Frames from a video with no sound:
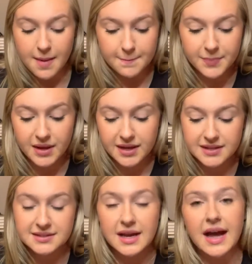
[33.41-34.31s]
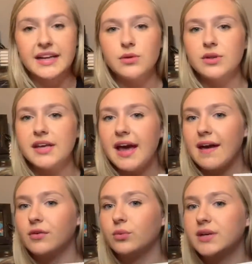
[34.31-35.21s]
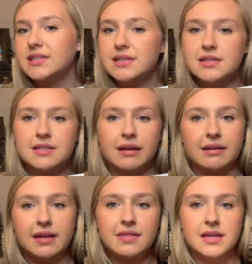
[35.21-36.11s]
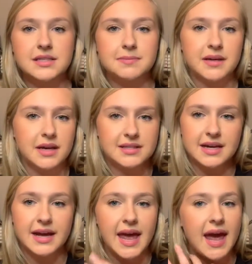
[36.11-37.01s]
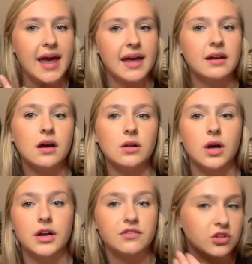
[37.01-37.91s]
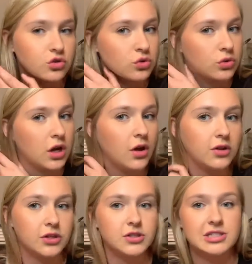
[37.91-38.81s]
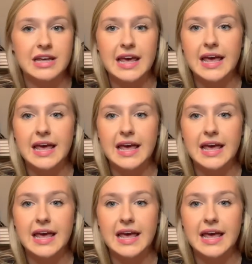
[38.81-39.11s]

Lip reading: But I didn't really have a reason to get this because I had a lot of neutral colors